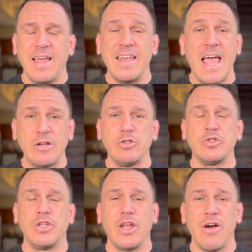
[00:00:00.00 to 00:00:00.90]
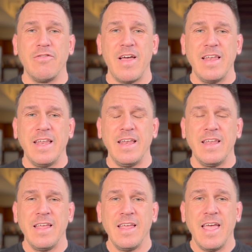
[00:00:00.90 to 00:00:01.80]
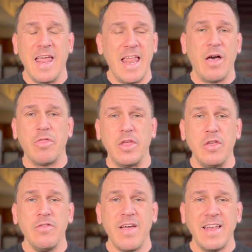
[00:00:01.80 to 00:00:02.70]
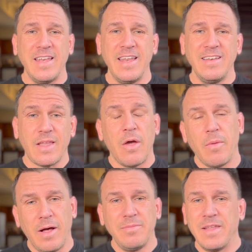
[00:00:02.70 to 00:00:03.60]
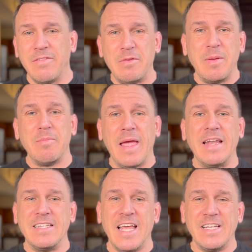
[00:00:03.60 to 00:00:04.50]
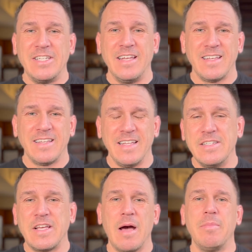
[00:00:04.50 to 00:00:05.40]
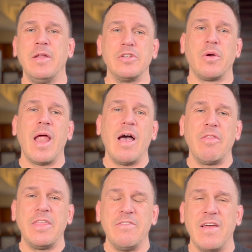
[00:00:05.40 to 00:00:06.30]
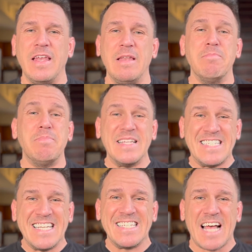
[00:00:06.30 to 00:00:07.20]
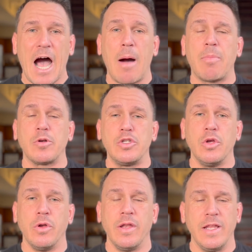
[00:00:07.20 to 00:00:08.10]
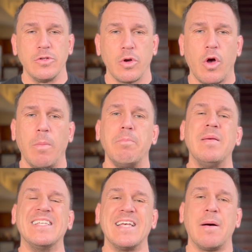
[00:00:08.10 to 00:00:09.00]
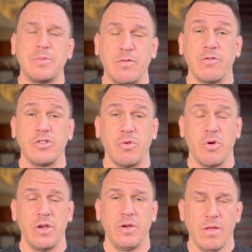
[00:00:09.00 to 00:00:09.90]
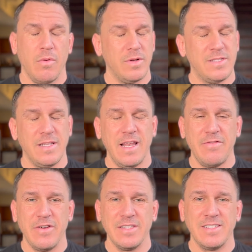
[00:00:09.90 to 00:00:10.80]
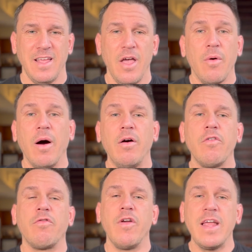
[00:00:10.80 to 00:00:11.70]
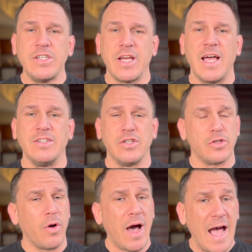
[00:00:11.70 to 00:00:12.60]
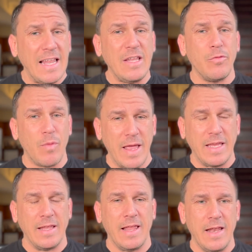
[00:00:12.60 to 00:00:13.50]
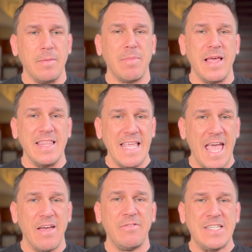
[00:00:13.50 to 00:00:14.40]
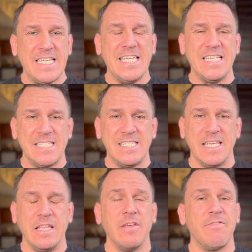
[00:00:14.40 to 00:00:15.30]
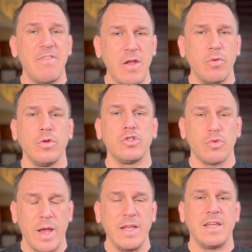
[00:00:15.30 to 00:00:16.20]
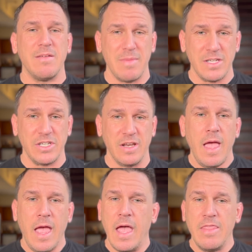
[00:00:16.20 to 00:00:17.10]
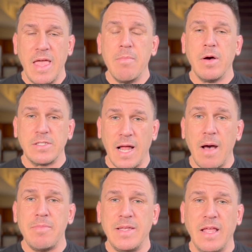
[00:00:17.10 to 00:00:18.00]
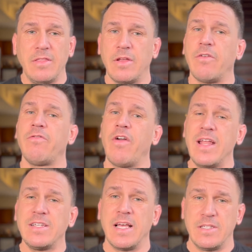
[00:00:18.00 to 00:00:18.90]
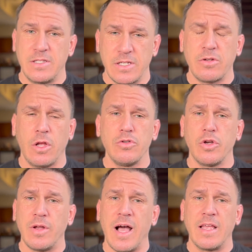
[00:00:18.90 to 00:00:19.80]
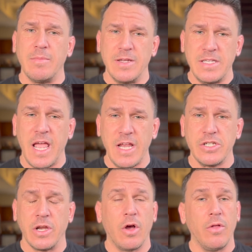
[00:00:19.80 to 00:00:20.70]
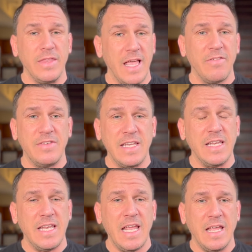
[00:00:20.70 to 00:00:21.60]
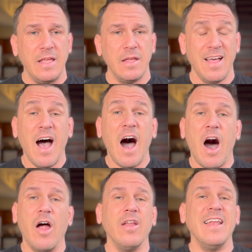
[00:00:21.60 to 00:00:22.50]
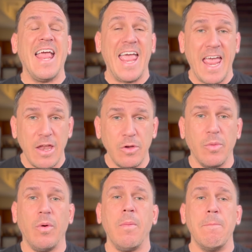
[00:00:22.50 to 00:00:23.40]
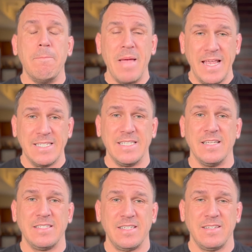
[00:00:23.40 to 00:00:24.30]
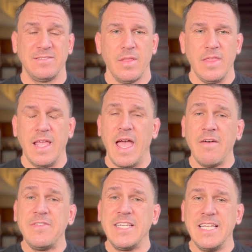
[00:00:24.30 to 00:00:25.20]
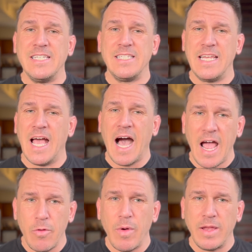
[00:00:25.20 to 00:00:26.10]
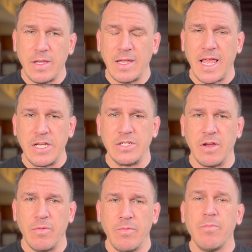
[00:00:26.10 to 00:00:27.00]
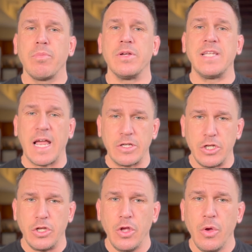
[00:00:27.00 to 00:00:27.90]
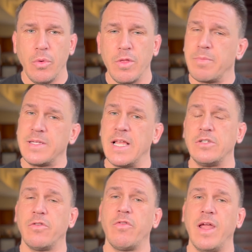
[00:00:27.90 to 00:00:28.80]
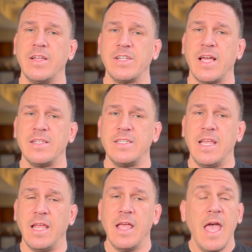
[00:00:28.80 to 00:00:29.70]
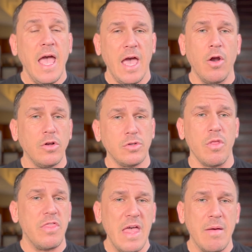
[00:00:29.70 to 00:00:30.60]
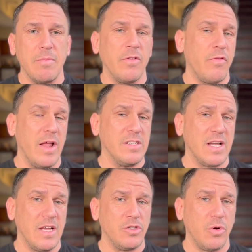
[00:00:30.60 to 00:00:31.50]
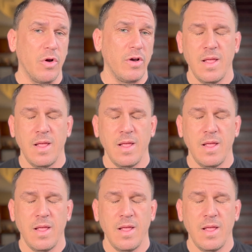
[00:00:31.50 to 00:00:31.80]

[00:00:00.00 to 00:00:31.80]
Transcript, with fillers: naturals to go vending, and healthy you vending? Well, if you've been paying attention, these companies are healthy vending business opportunities. We're called biz ops for short. What's the difference? Well, franchises are highly regulated by the FTC, the Federal Trade Commission, and they must update their franchise disclosure documentation called the FDD on an annual basis. The FTC high regulation protects you, the potential franchisee, and also them, the franchisor.